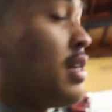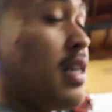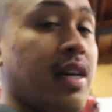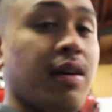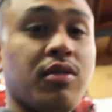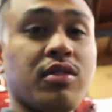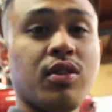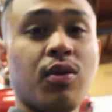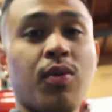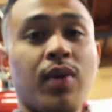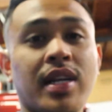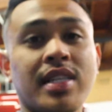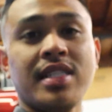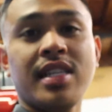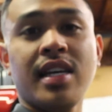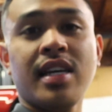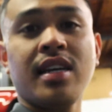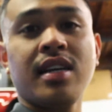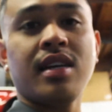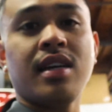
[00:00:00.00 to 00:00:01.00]

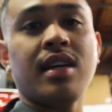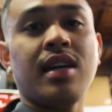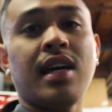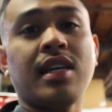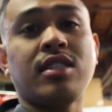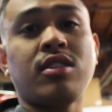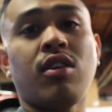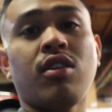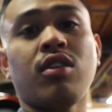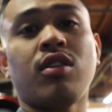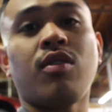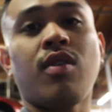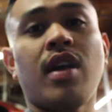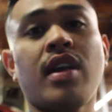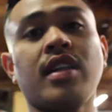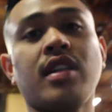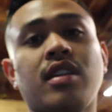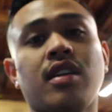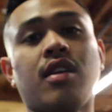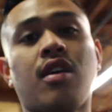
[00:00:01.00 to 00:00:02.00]
Wednesday. I started
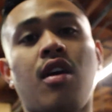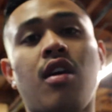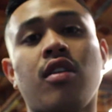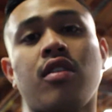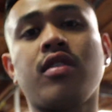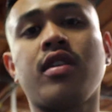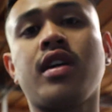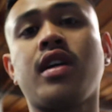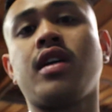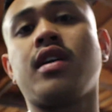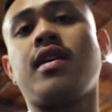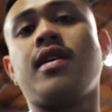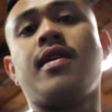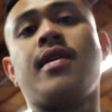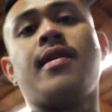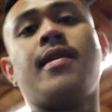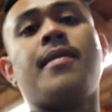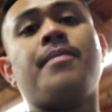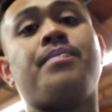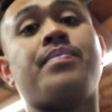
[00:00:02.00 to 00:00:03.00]
grinding the concrete.
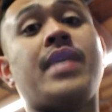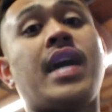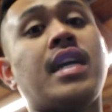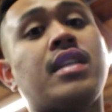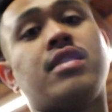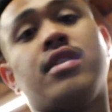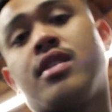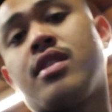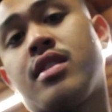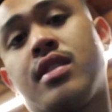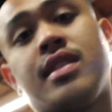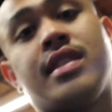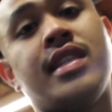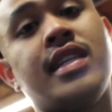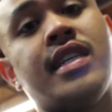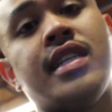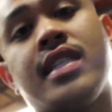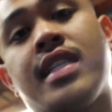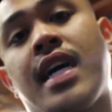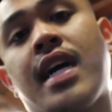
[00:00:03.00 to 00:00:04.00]
That took
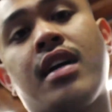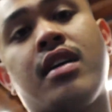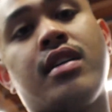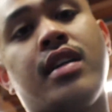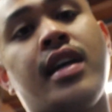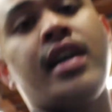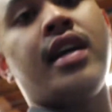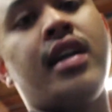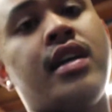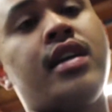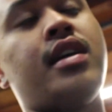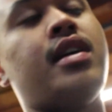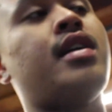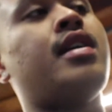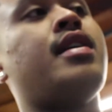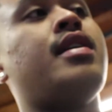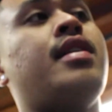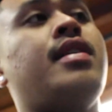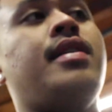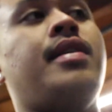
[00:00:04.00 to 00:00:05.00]
the entire day.
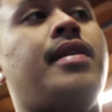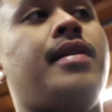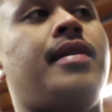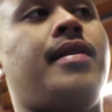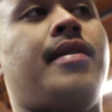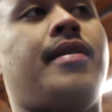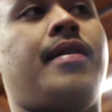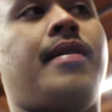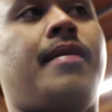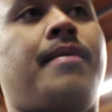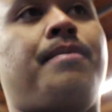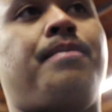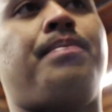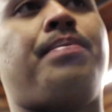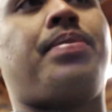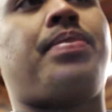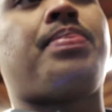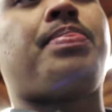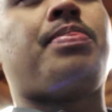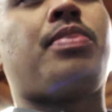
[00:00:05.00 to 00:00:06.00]

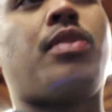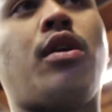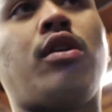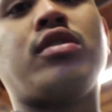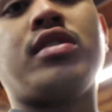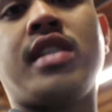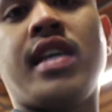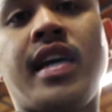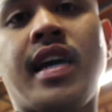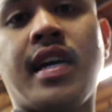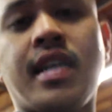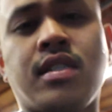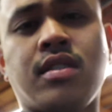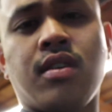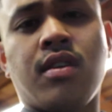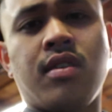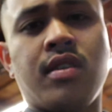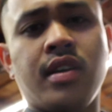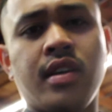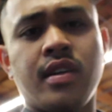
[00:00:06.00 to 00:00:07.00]
Thursday I
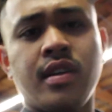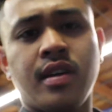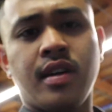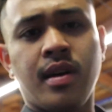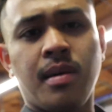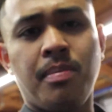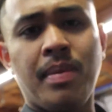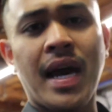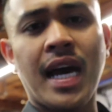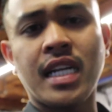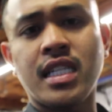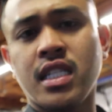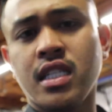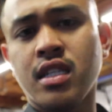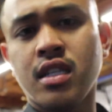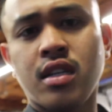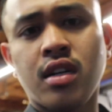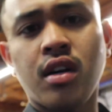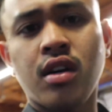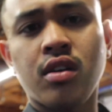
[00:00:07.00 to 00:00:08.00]
started patching
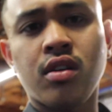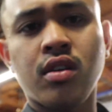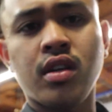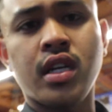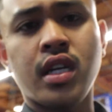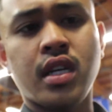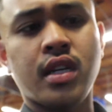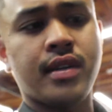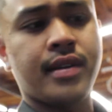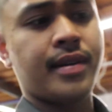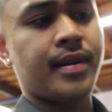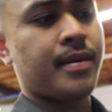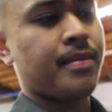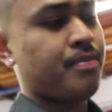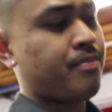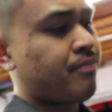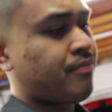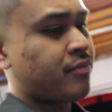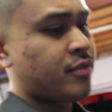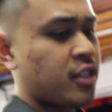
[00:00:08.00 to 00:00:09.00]
the concrete,
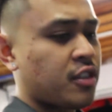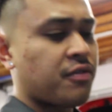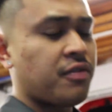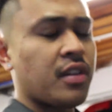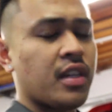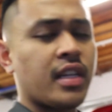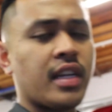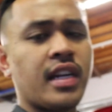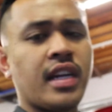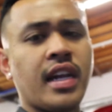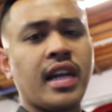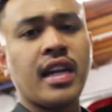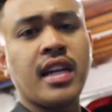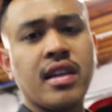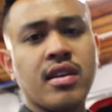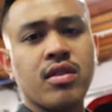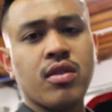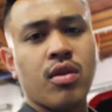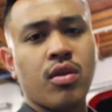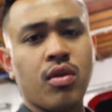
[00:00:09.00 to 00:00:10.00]
just filling in any
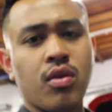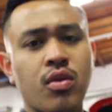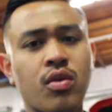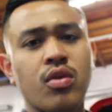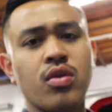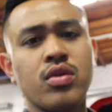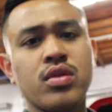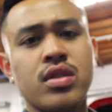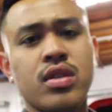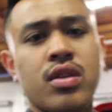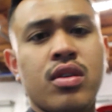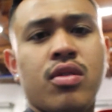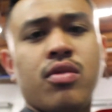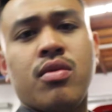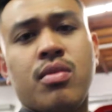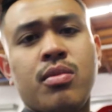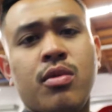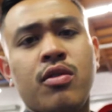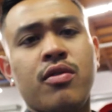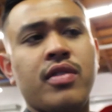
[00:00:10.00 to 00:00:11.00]
of the holes, you know,
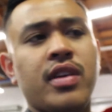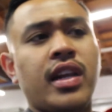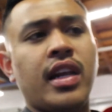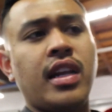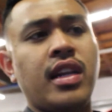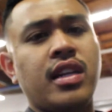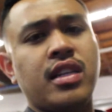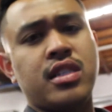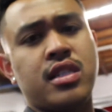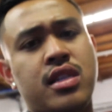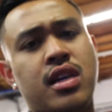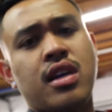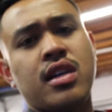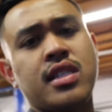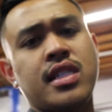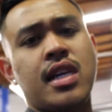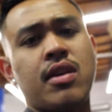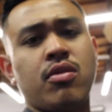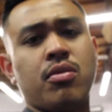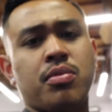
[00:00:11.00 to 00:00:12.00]
removing any
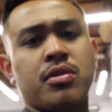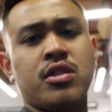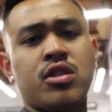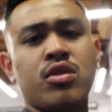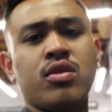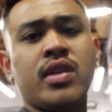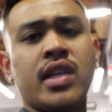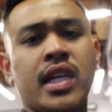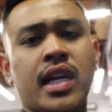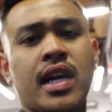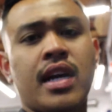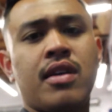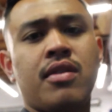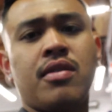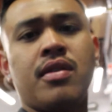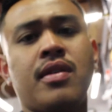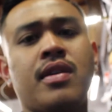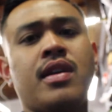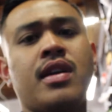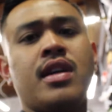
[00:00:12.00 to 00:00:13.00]
studs that were protruding
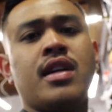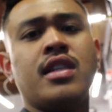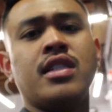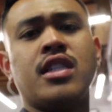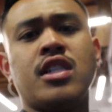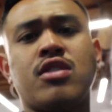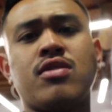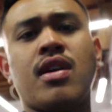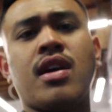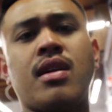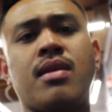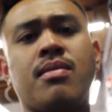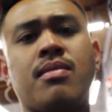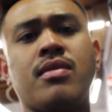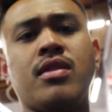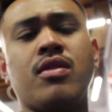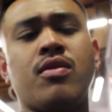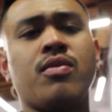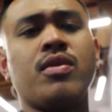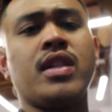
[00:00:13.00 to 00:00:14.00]
out, just trying to,
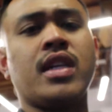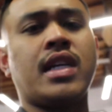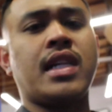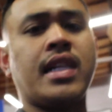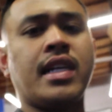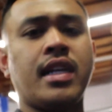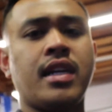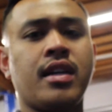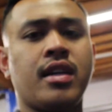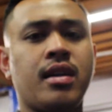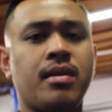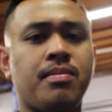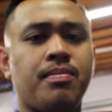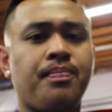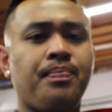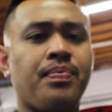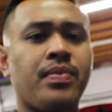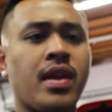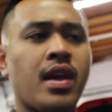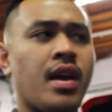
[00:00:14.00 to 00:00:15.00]
you know, really clean it up.